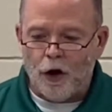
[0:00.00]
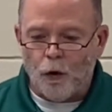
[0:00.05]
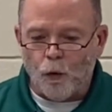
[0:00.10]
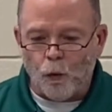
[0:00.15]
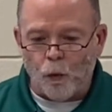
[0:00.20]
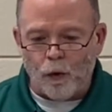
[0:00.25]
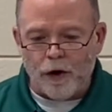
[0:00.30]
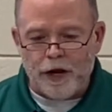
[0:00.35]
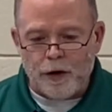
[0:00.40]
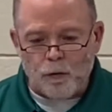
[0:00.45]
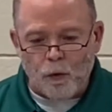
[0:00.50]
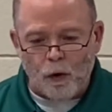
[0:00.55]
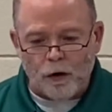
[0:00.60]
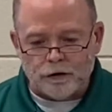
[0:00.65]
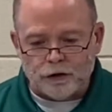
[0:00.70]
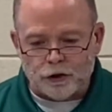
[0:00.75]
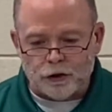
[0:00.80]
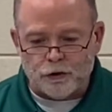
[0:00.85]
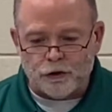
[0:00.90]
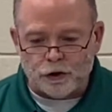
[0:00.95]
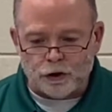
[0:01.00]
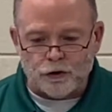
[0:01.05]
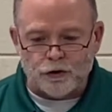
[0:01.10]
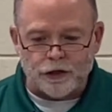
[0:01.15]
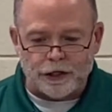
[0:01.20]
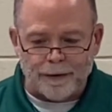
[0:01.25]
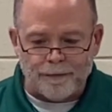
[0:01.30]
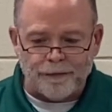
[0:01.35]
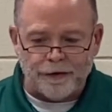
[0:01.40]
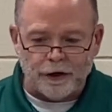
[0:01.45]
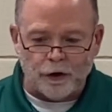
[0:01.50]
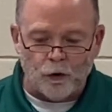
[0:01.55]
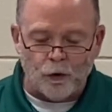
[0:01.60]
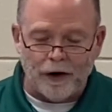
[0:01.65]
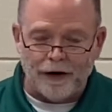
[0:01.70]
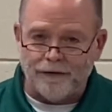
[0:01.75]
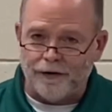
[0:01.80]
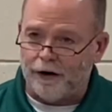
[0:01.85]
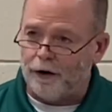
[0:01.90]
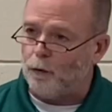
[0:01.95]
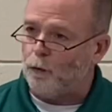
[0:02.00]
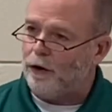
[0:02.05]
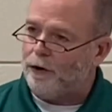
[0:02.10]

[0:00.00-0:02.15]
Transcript: we want to do something great for it.